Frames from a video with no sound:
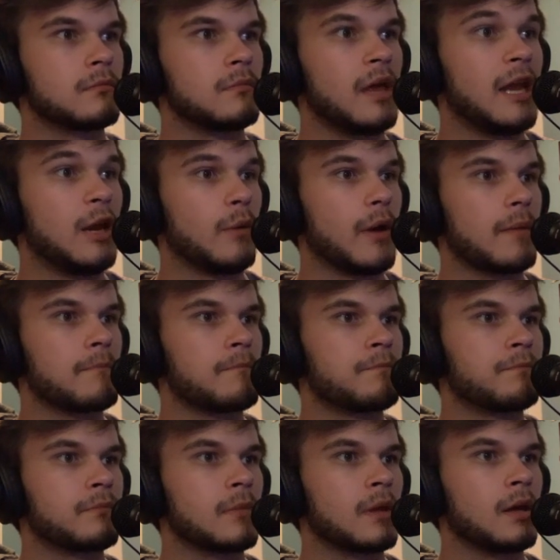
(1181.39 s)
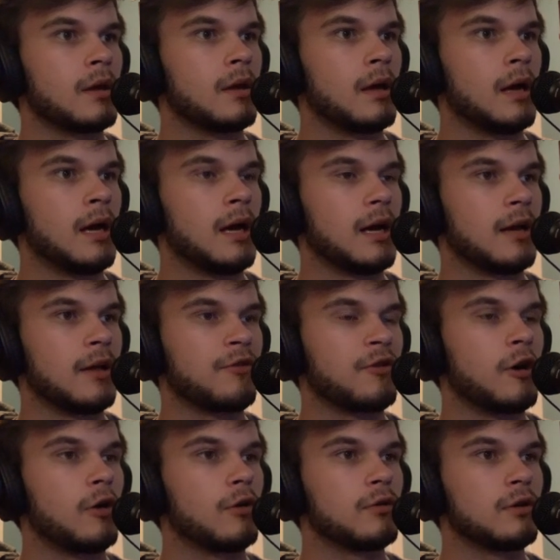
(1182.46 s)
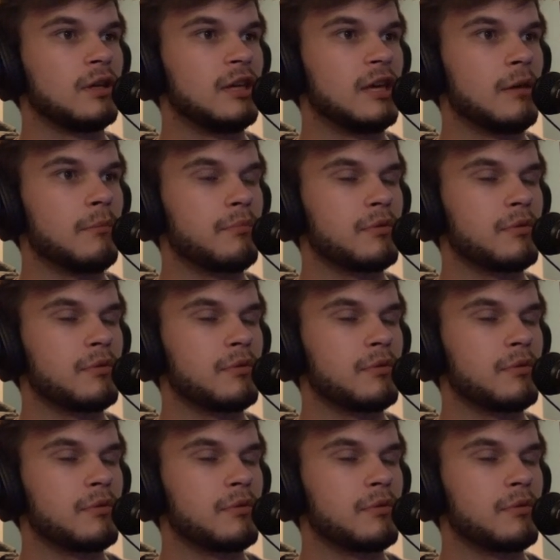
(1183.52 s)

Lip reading: Anyway, it's called GIMP,